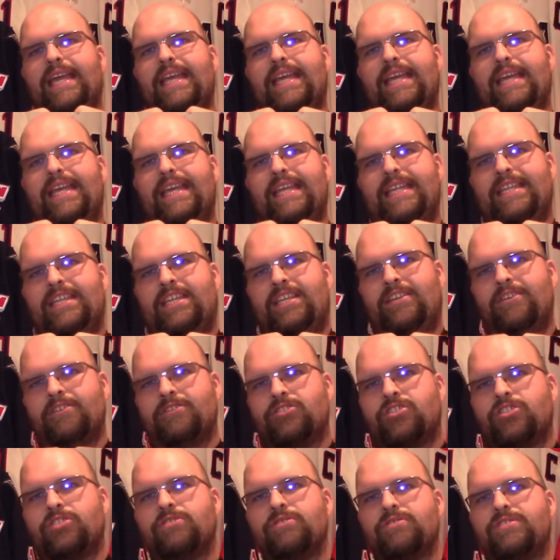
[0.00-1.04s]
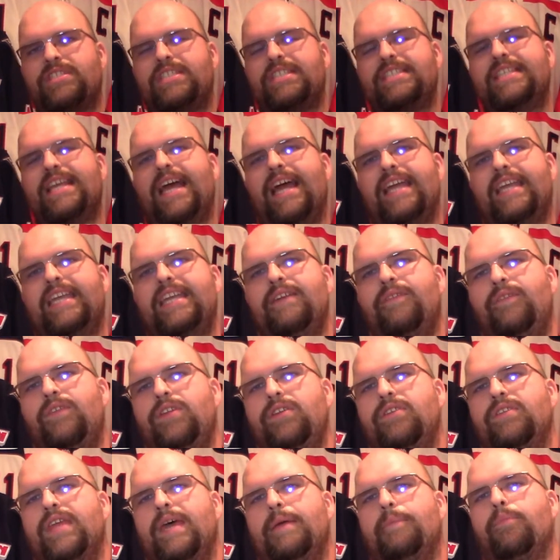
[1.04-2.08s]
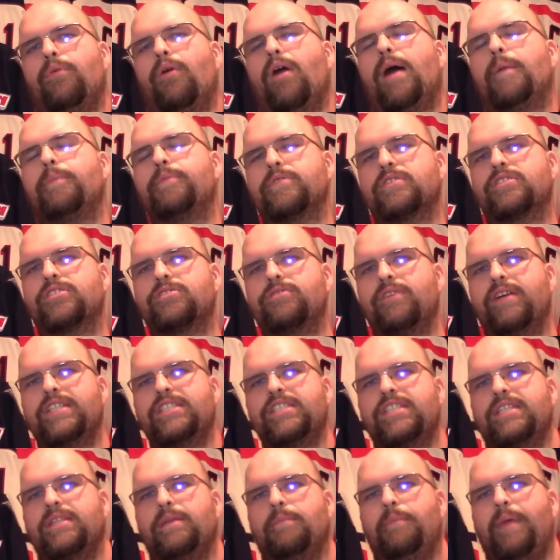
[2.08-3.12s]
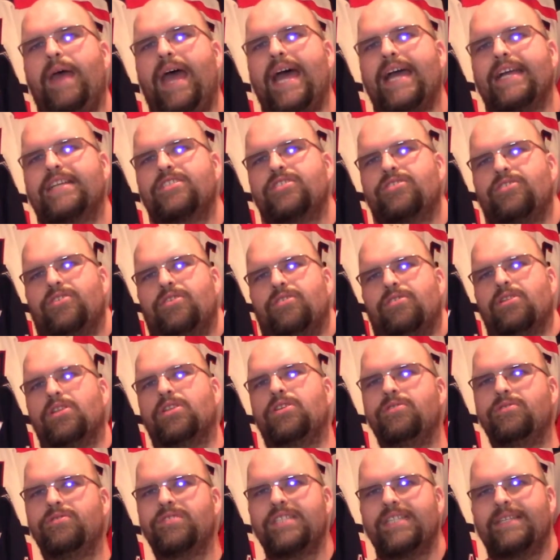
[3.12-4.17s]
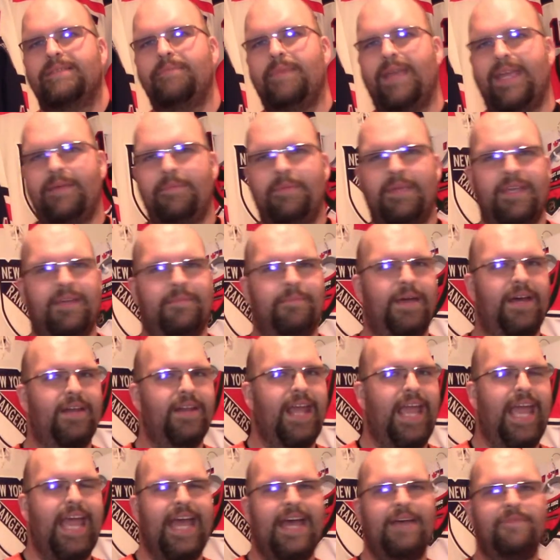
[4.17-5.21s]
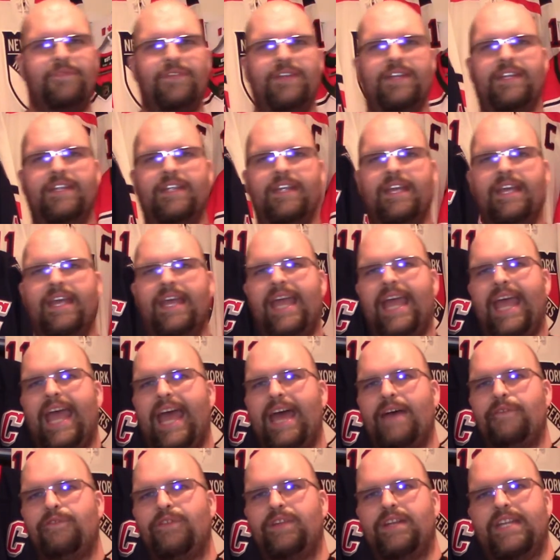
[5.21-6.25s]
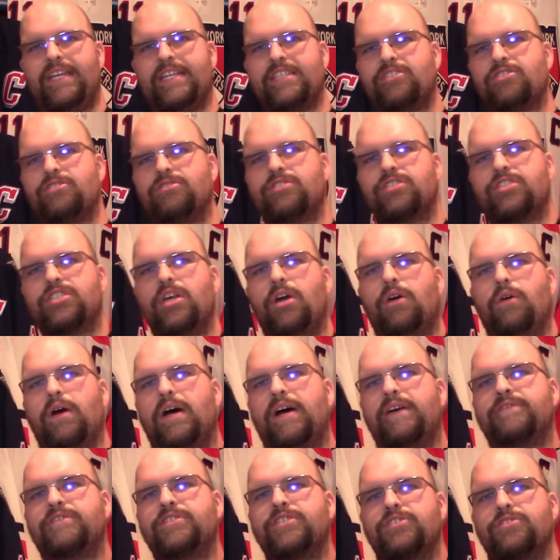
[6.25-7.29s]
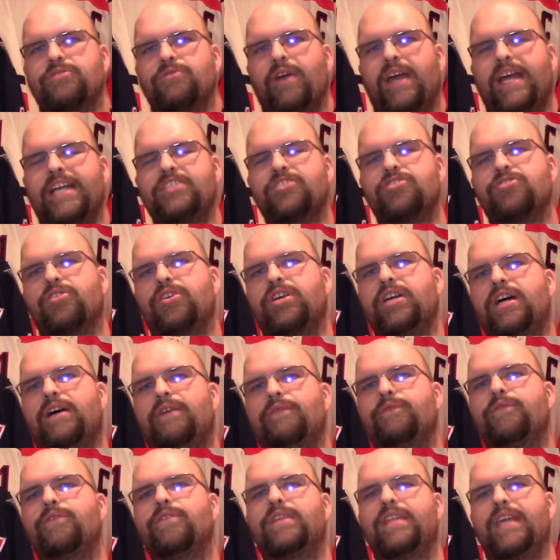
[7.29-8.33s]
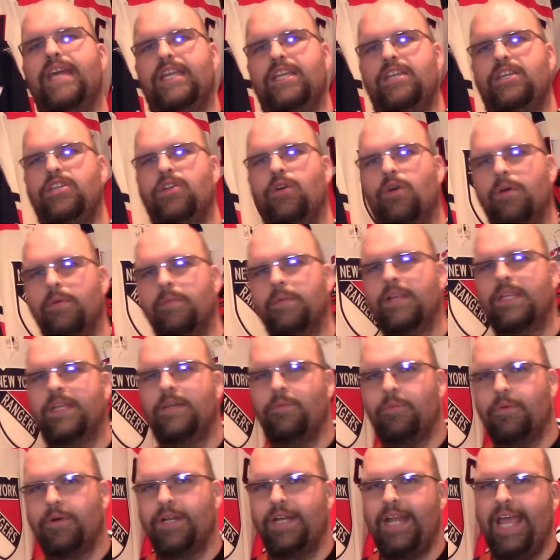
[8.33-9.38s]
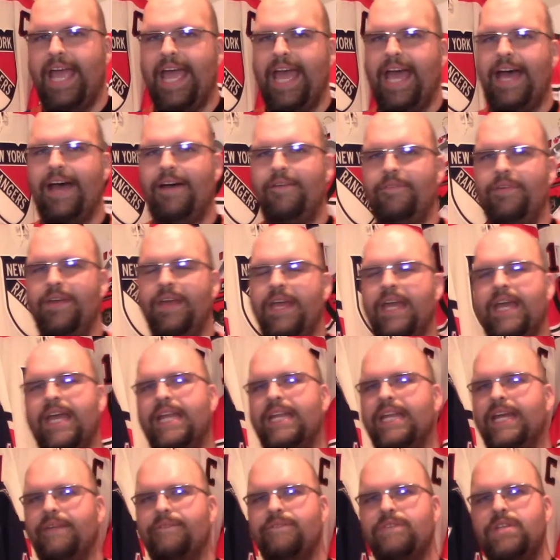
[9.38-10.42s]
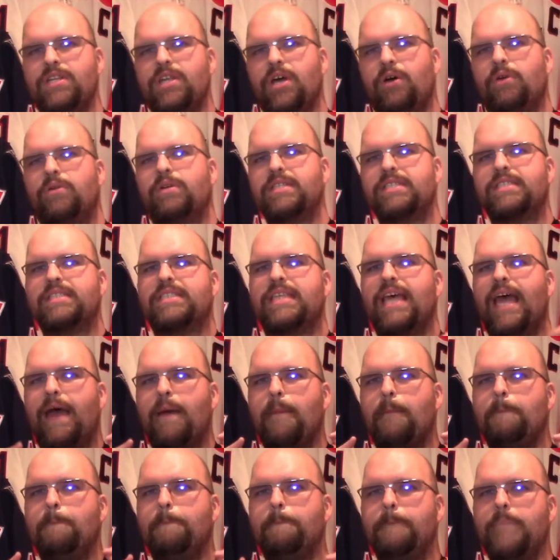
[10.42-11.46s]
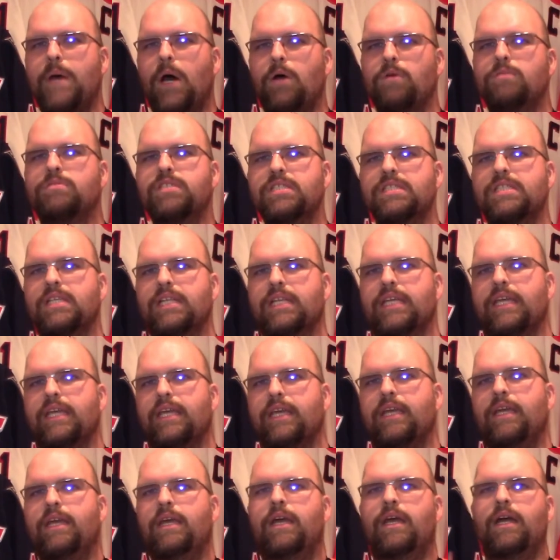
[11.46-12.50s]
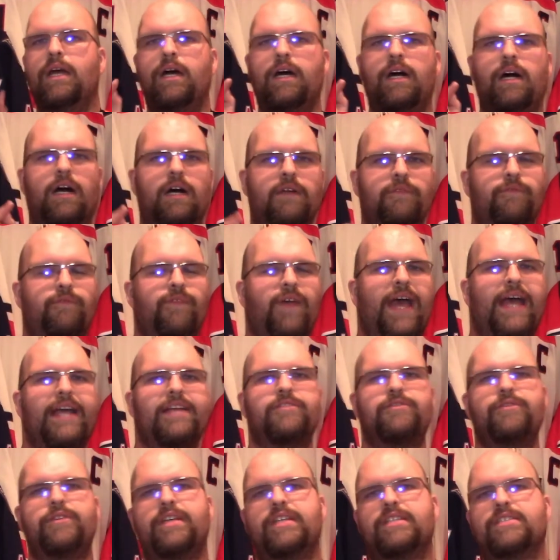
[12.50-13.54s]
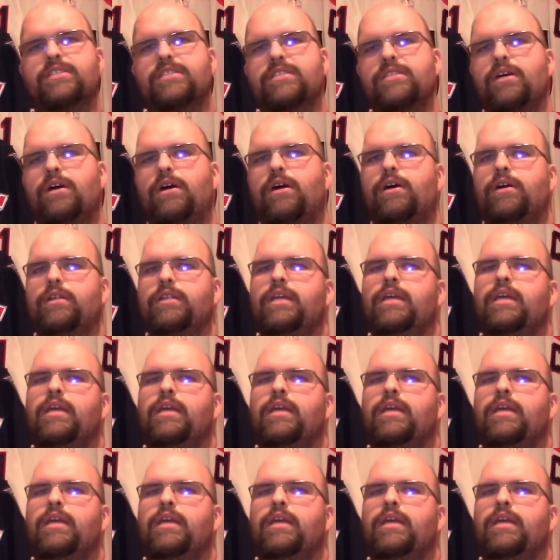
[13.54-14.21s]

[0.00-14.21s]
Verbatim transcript: your jersey's not giving you that proper stretch in the back, so you're losing maybe about a half an half an inch or so of stretch or comfort that you normally would have. And I've noticed that mostly on factory installed